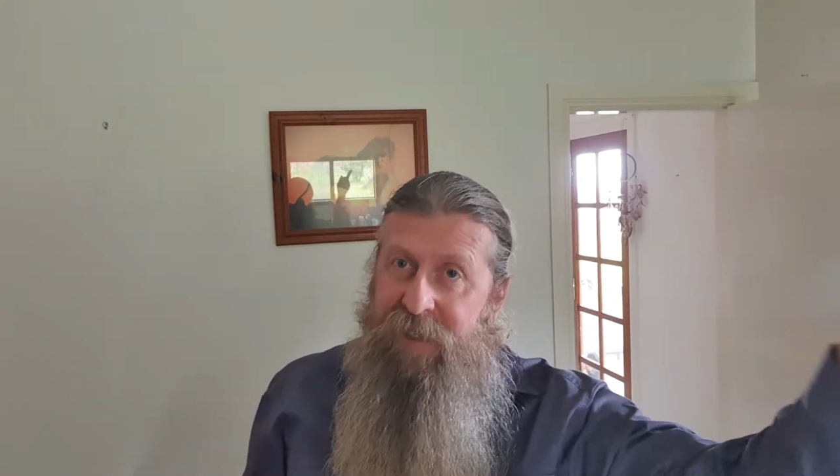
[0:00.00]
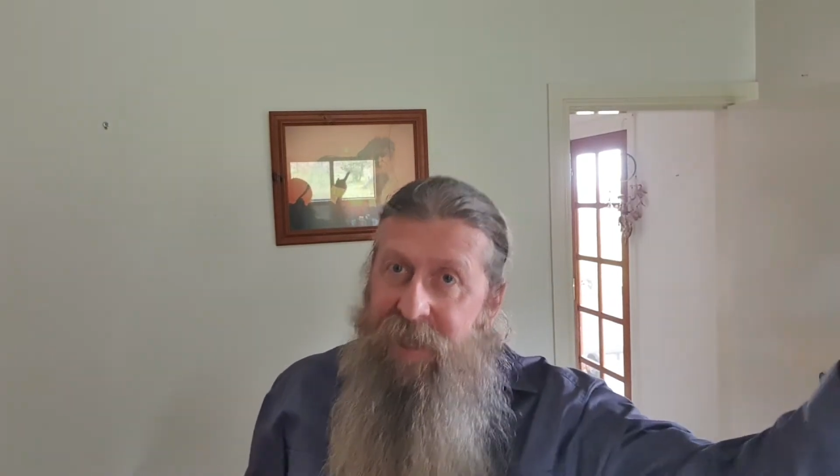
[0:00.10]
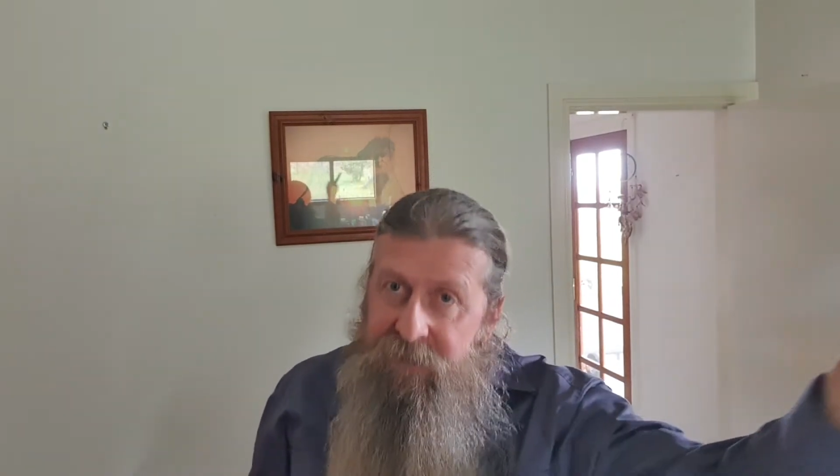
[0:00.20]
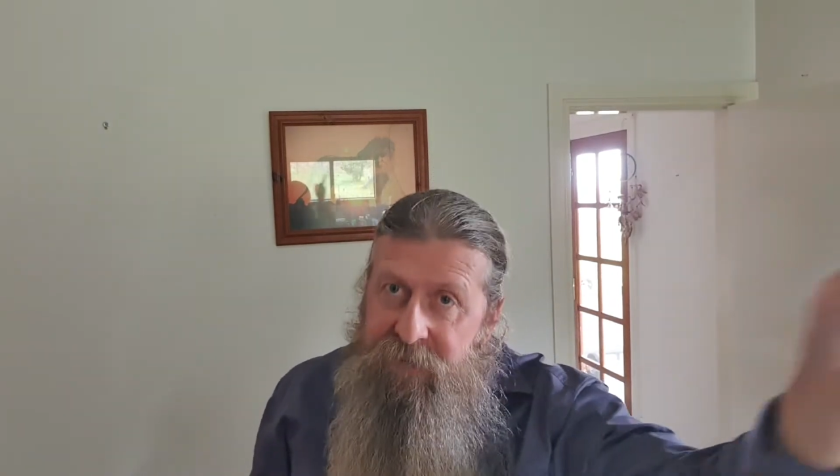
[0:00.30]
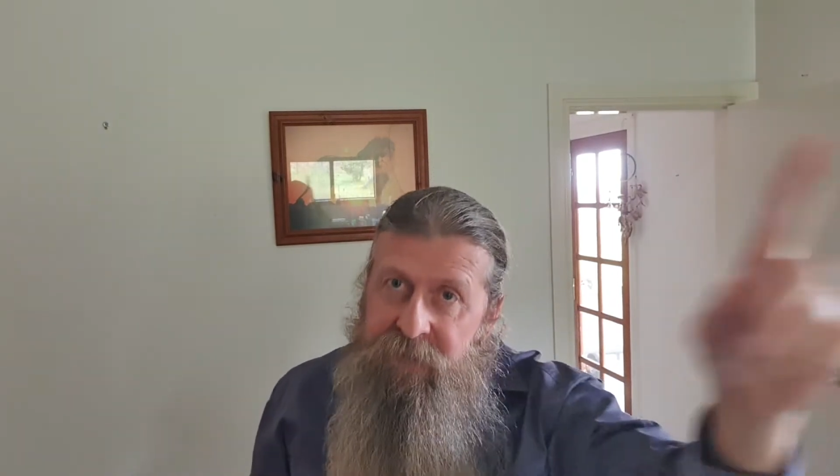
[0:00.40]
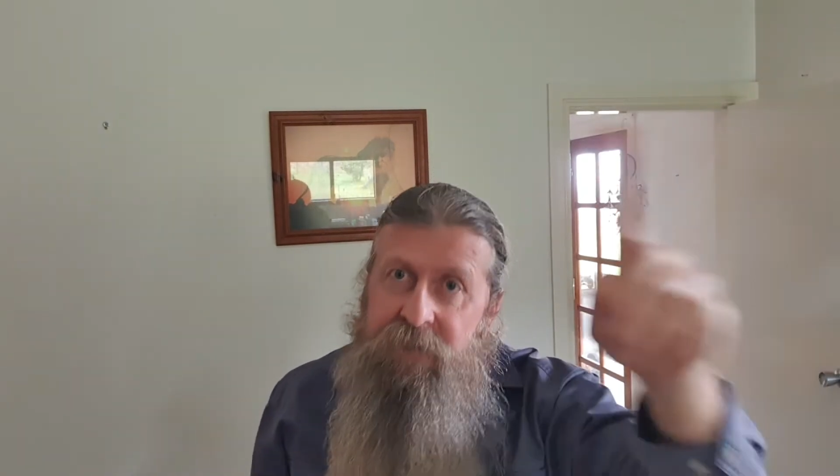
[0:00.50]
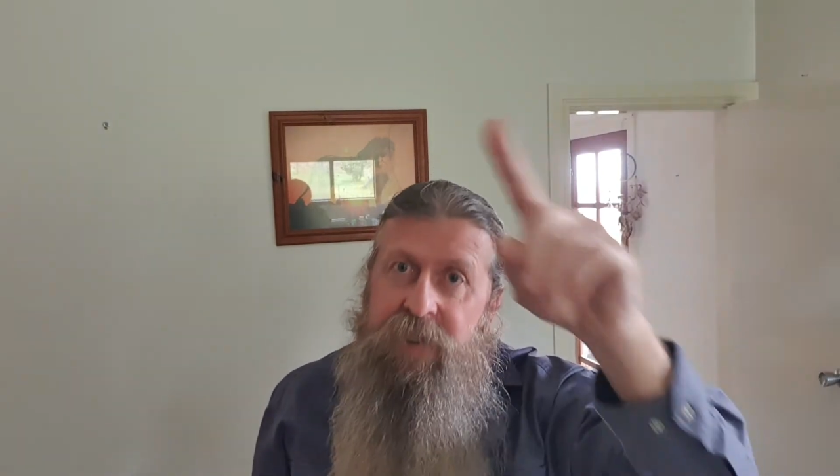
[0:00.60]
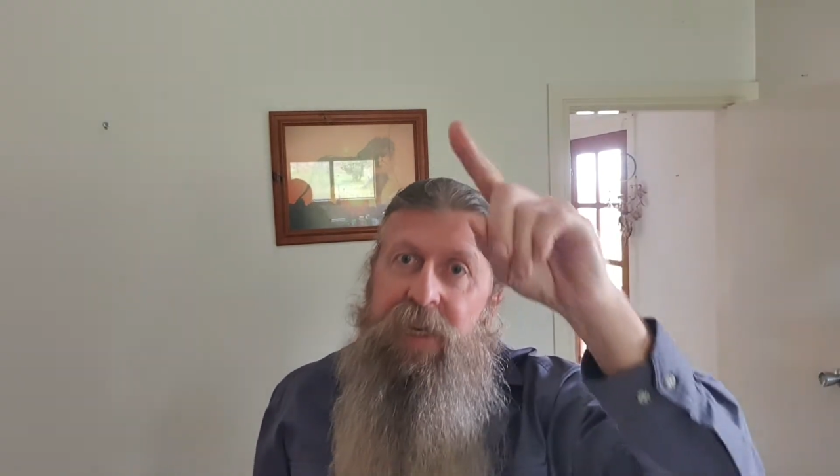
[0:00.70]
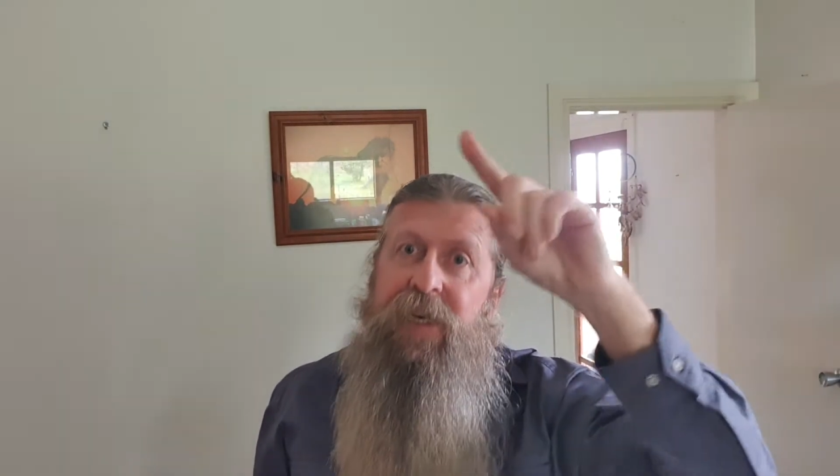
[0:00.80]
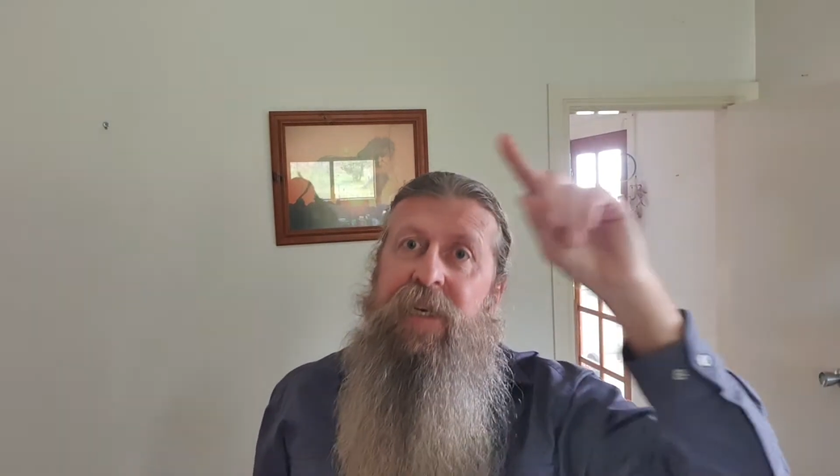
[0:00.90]
every
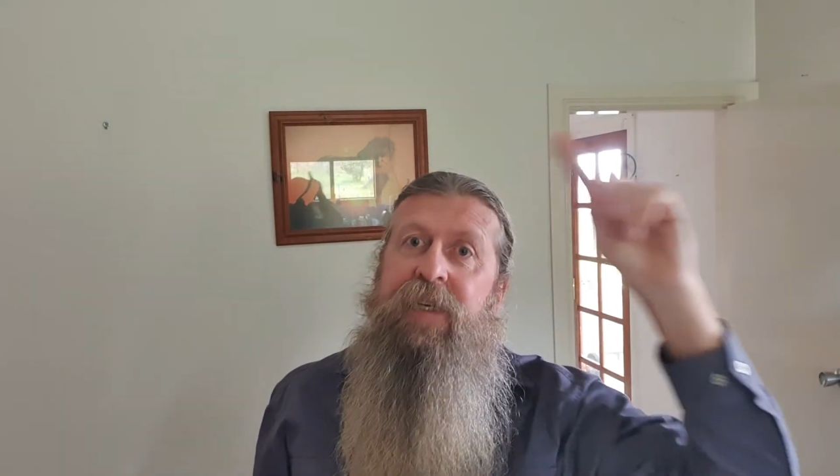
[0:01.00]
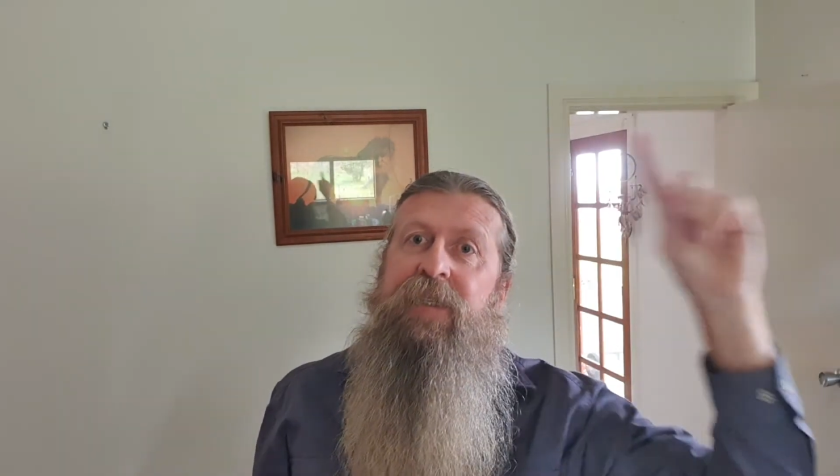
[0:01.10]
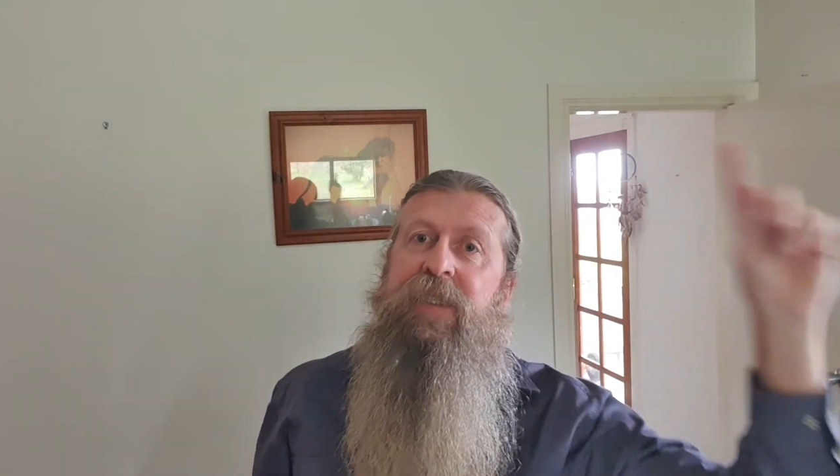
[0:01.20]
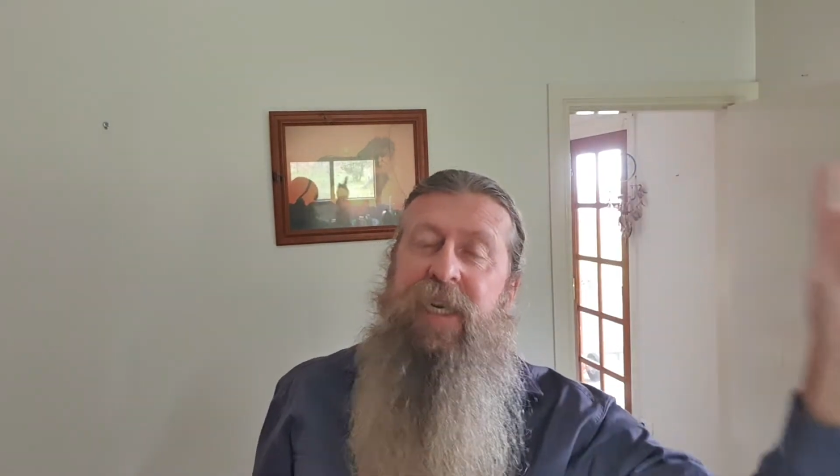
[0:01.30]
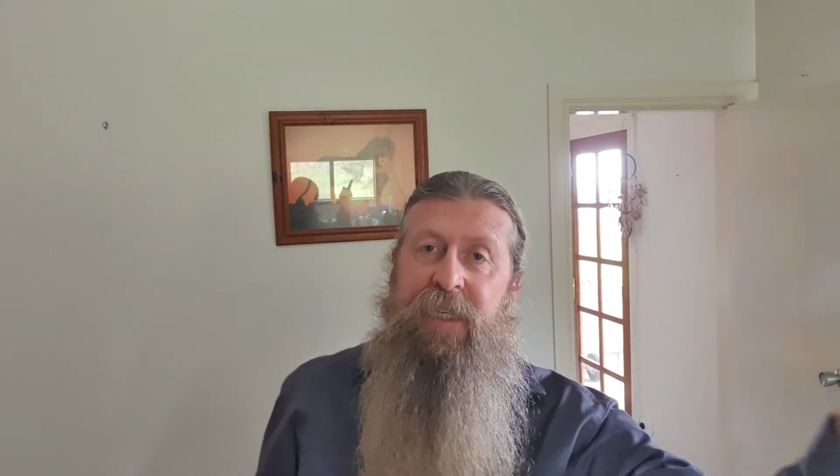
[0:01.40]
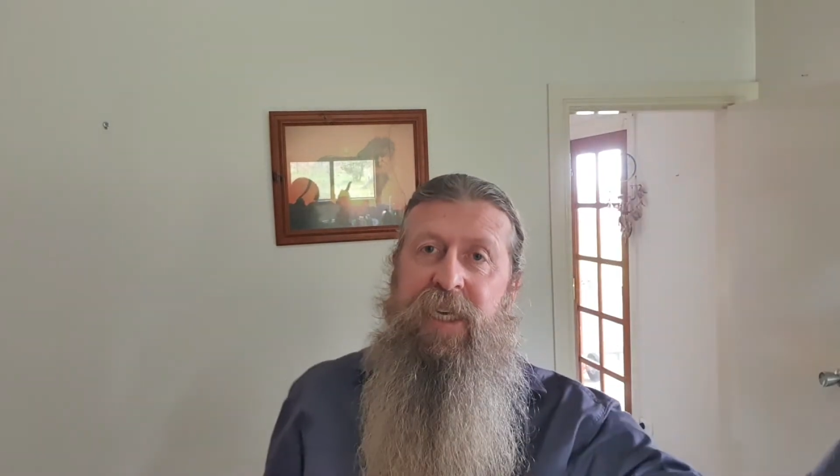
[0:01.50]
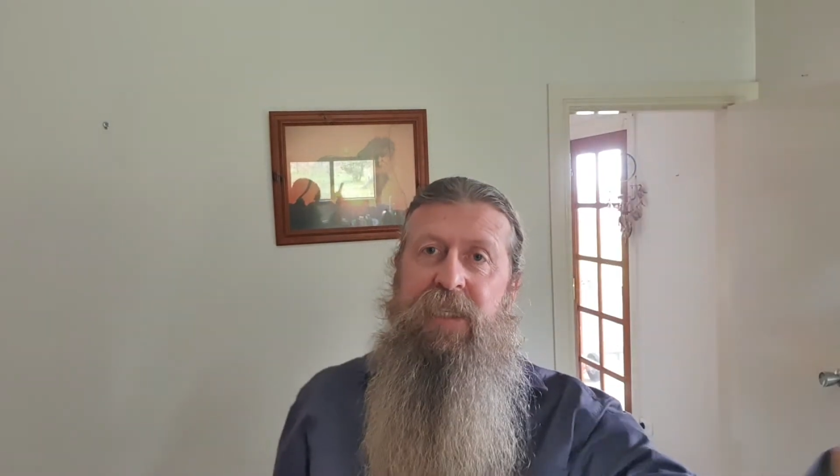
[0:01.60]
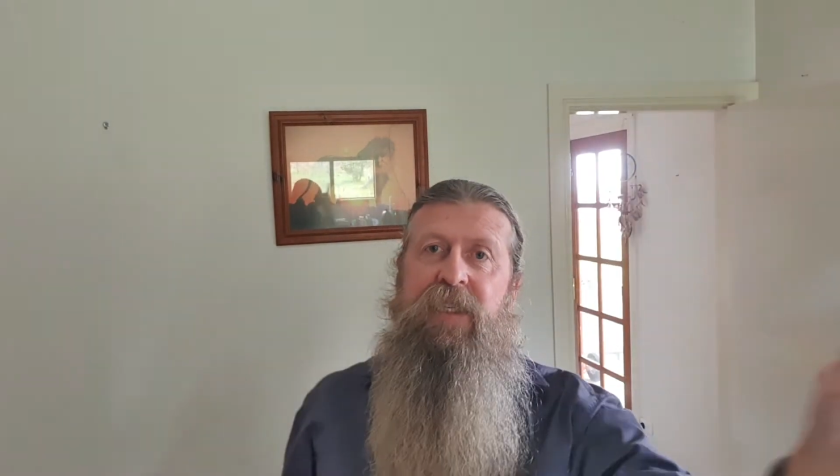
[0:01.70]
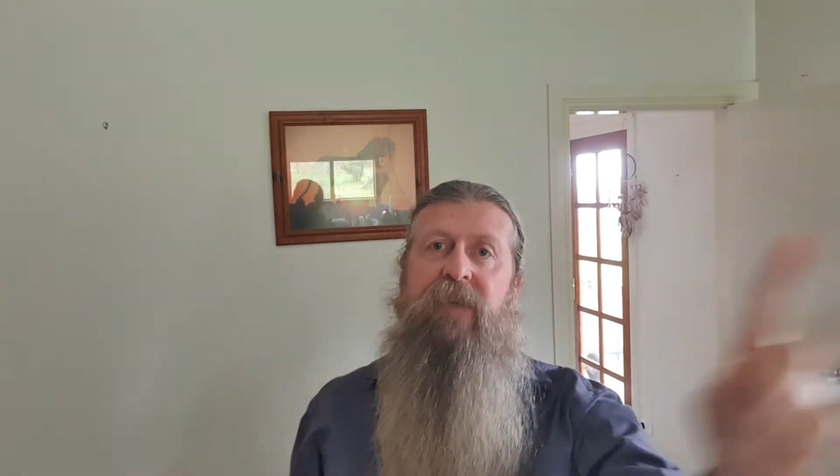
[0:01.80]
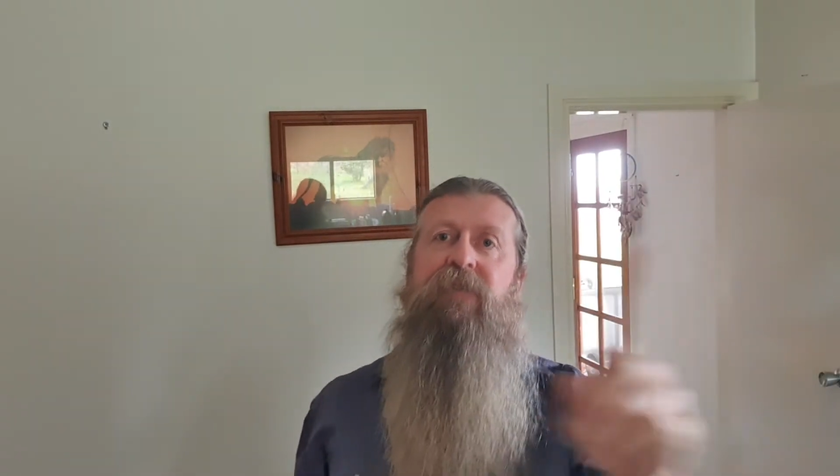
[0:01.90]
day, getting a
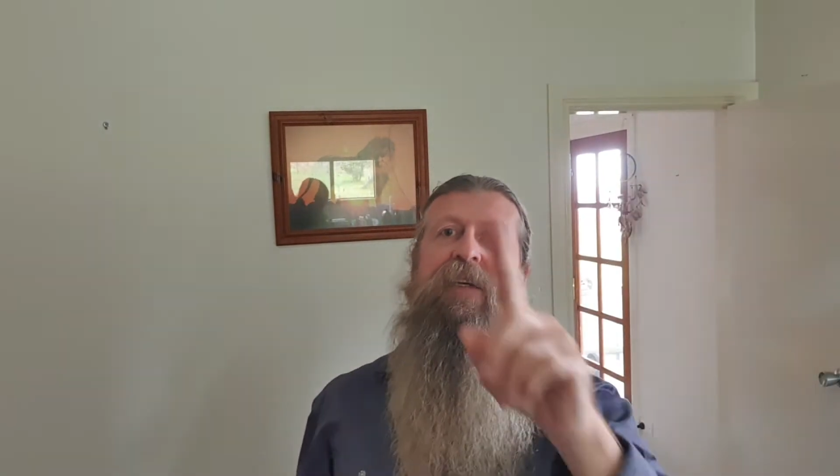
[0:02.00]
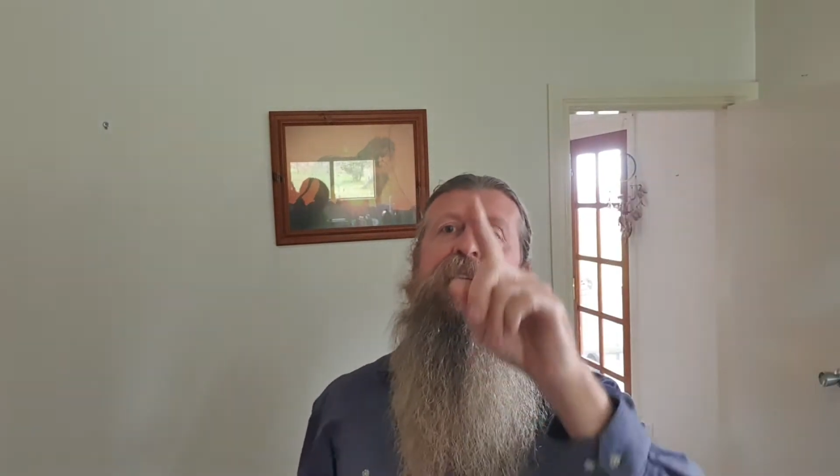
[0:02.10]
degree